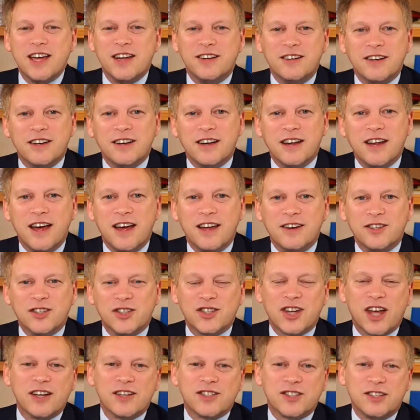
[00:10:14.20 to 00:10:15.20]
and
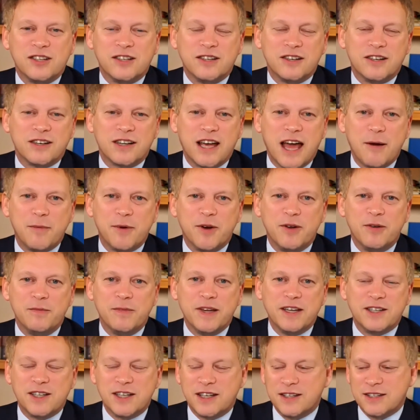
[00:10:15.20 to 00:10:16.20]
discussed at cabinet
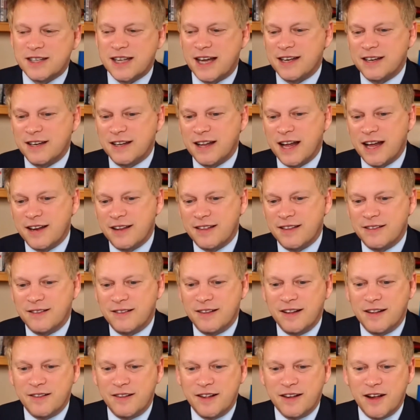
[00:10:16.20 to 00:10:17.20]
meetings. They're
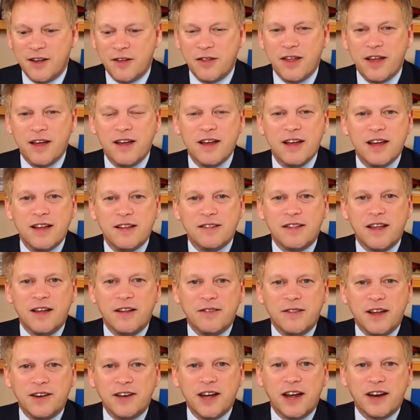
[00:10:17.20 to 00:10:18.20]

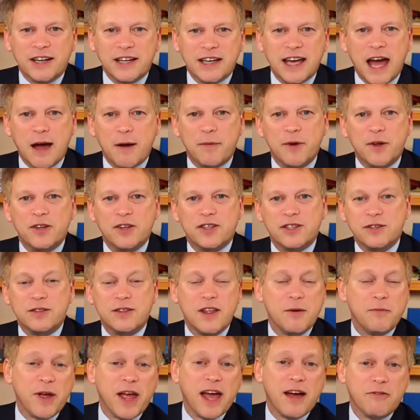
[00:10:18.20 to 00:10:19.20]
done in cabinet,
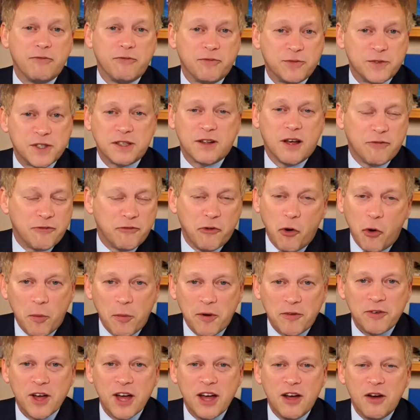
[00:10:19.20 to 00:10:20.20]
and then we have a form
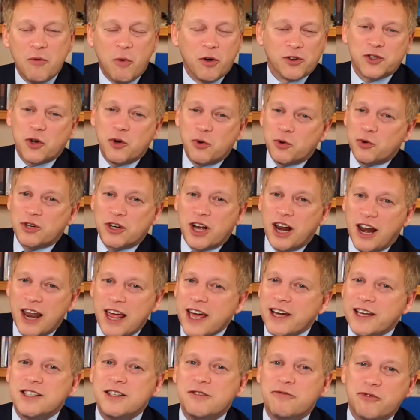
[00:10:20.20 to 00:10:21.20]
of what's called
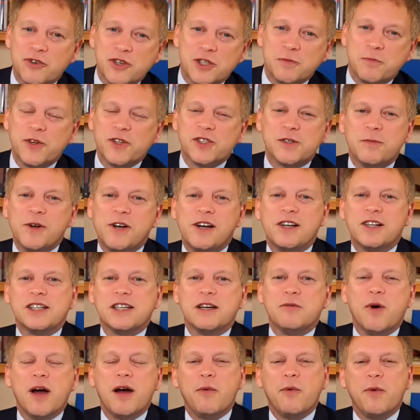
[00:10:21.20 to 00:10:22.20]
collective
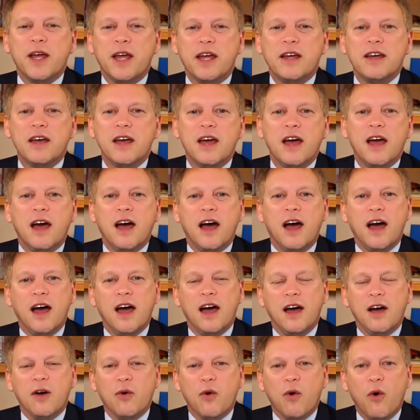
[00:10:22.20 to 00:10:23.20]
responsibility, where we
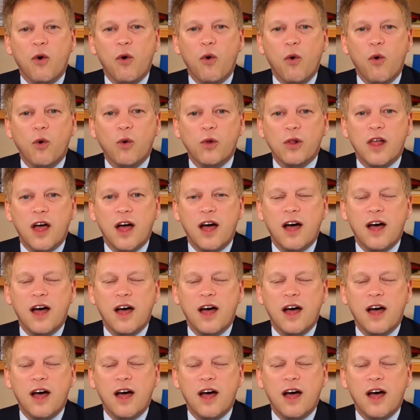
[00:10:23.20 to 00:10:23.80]
all